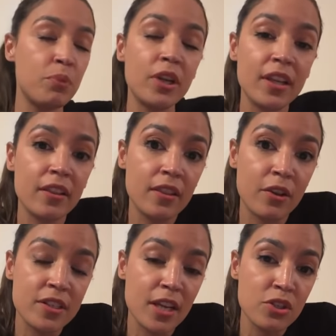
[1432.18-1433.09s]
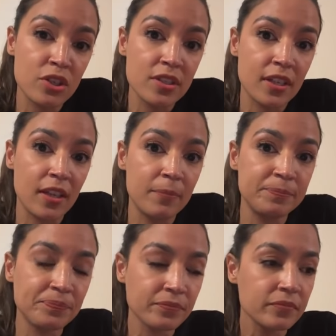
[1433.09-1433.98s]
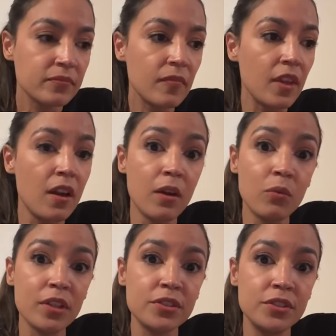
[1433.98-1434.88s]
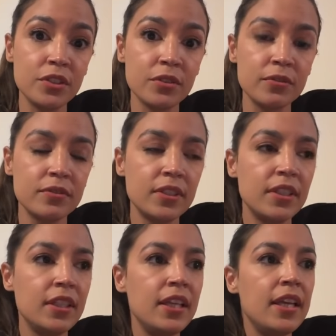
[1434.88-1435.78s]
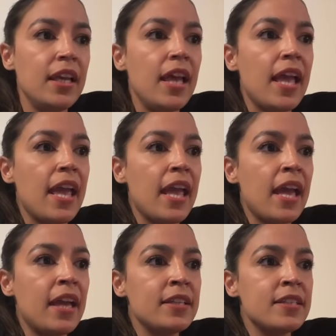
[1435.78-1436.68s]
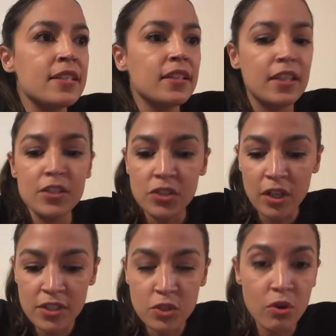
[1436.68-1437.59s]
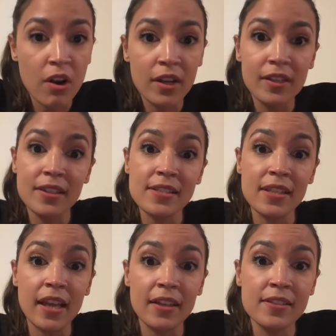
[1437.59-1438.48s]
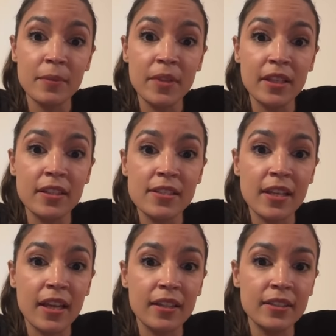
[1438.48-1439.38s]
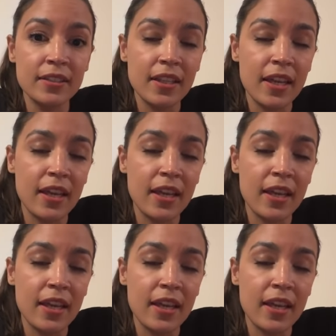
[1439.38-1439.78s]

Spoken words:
putting their attention to him on what to do. And he starts drawing in the sand, something in the sand,